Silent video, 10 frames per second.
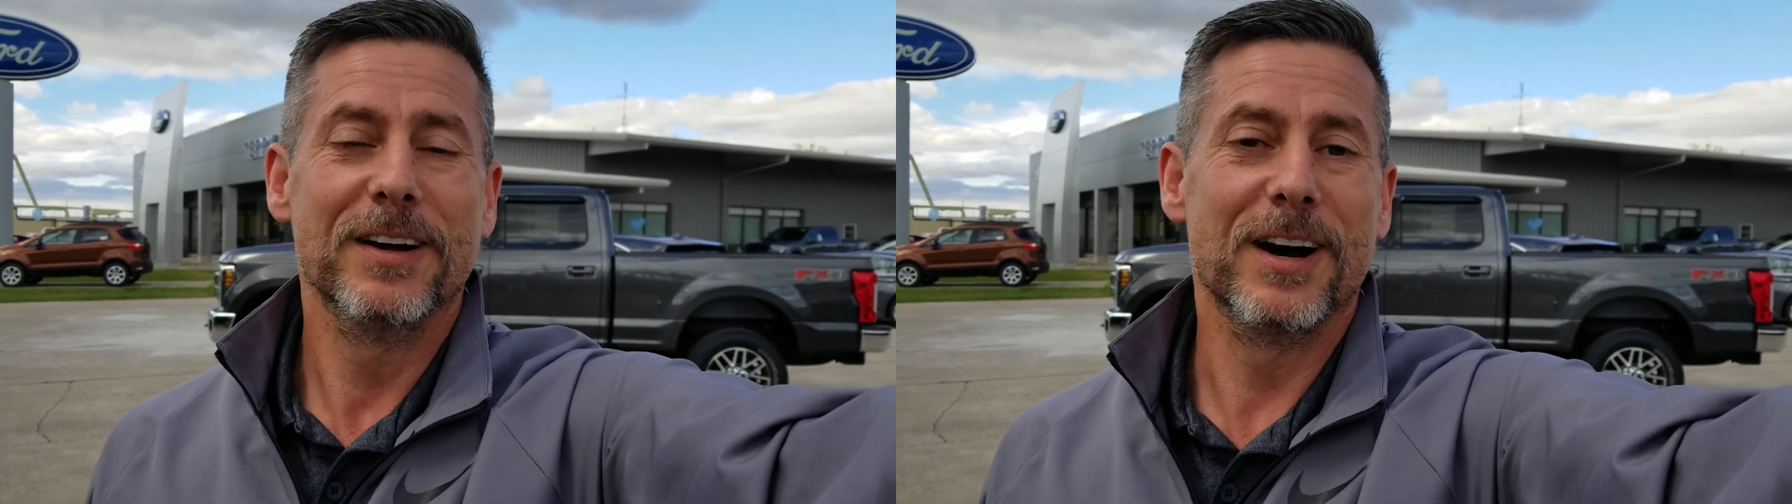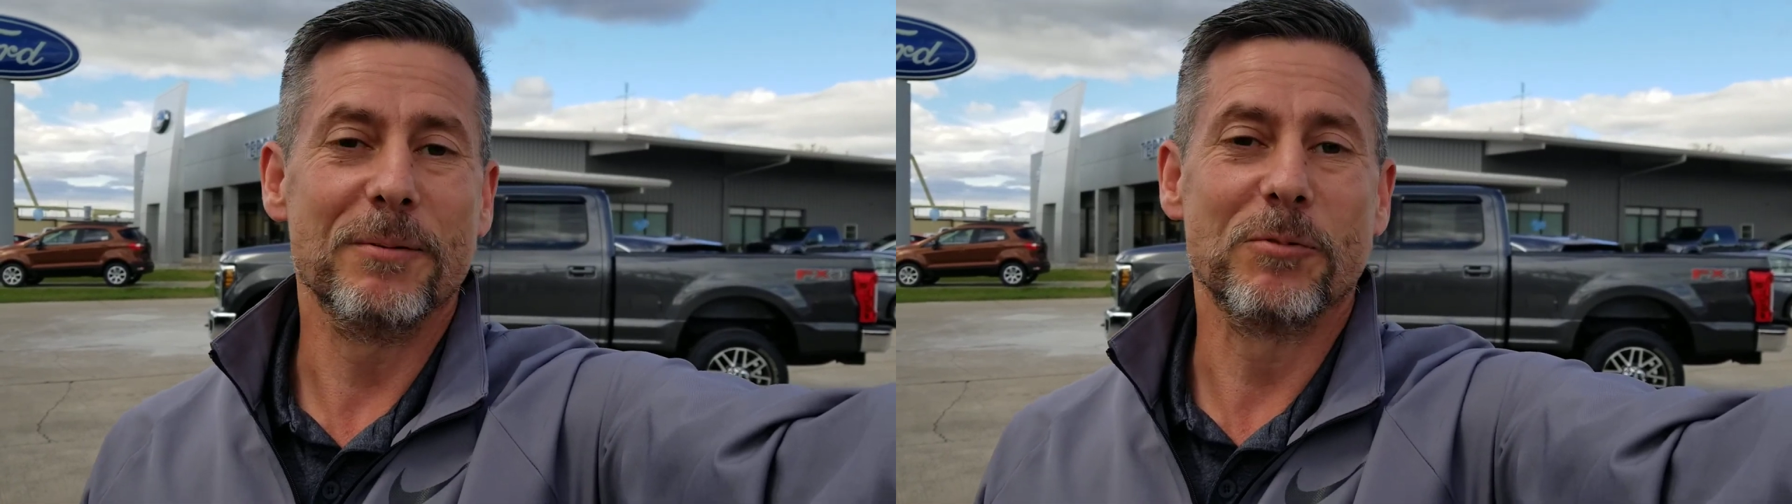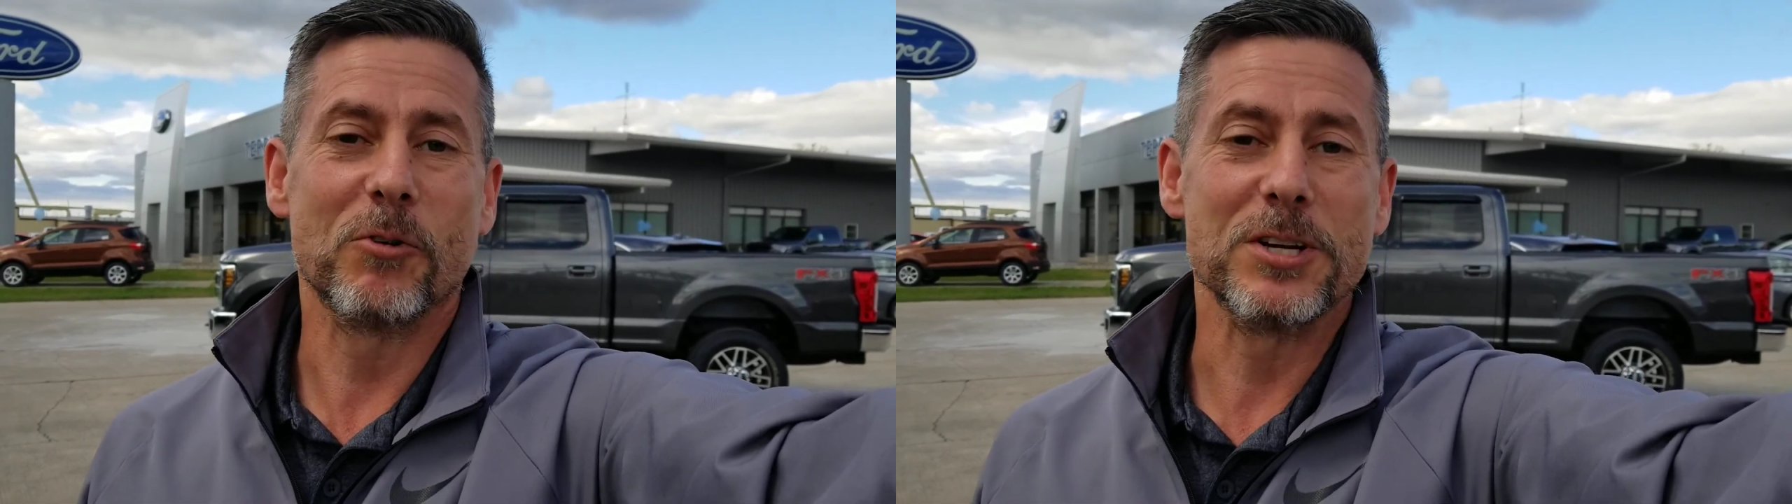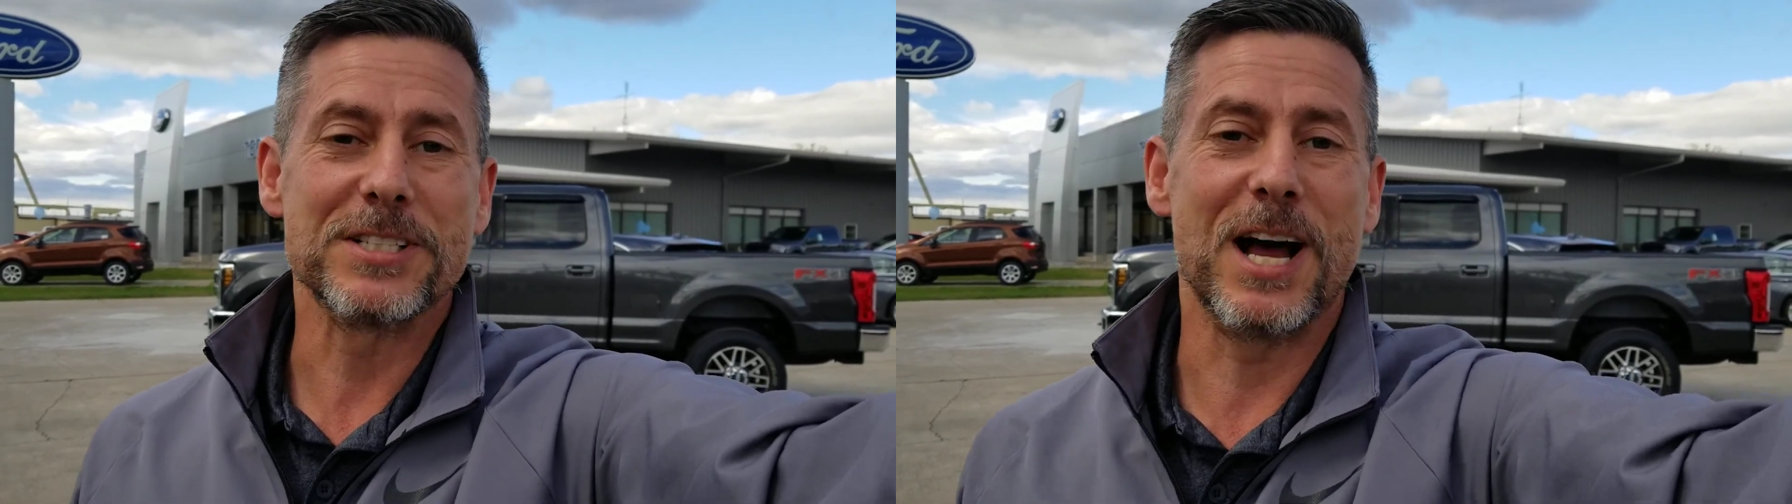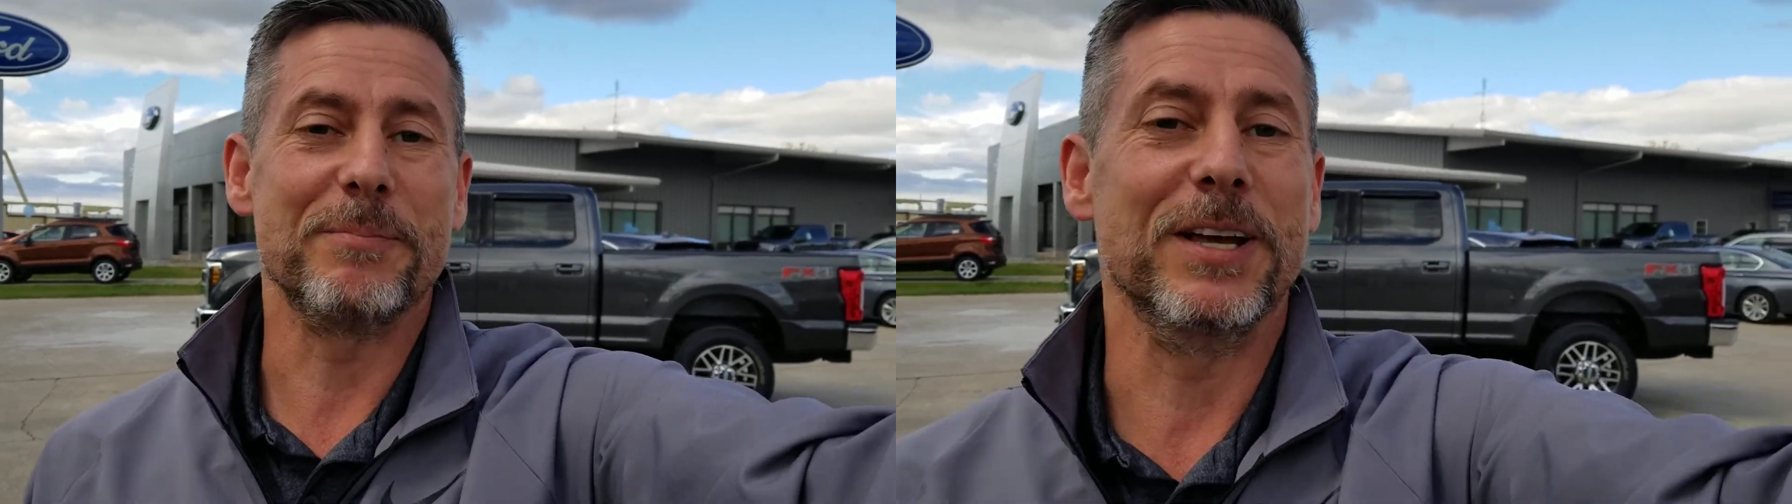uh, before you
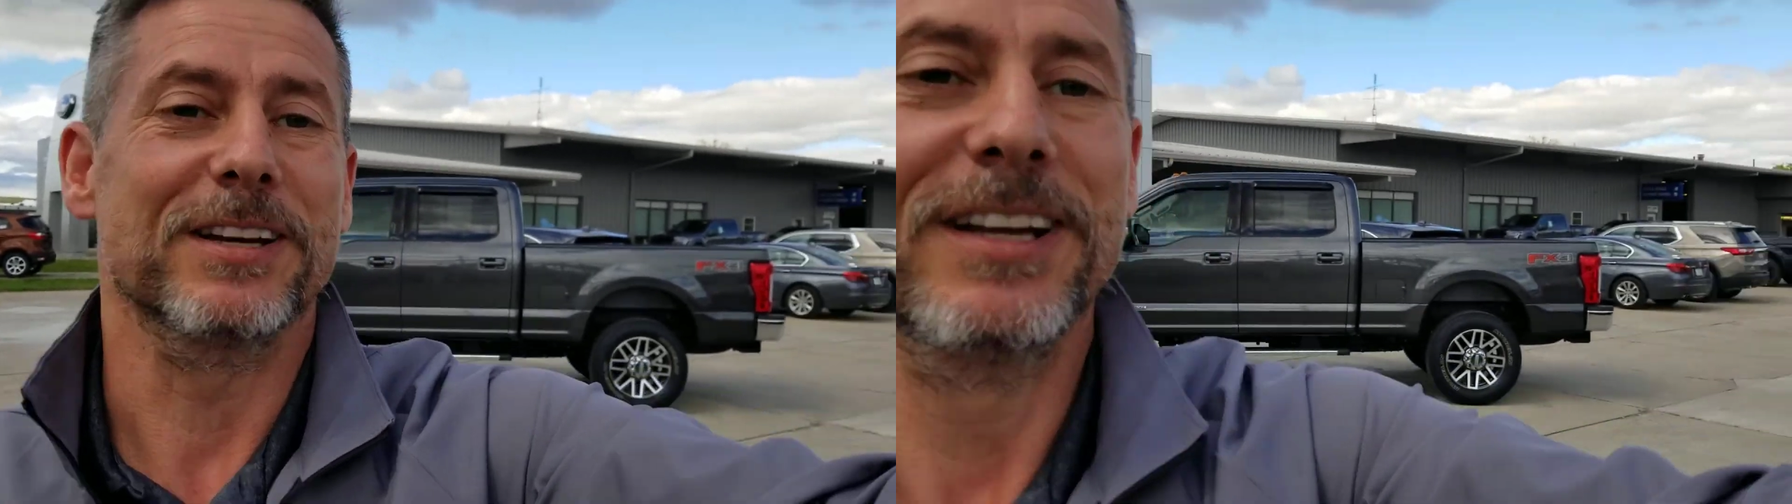stop in.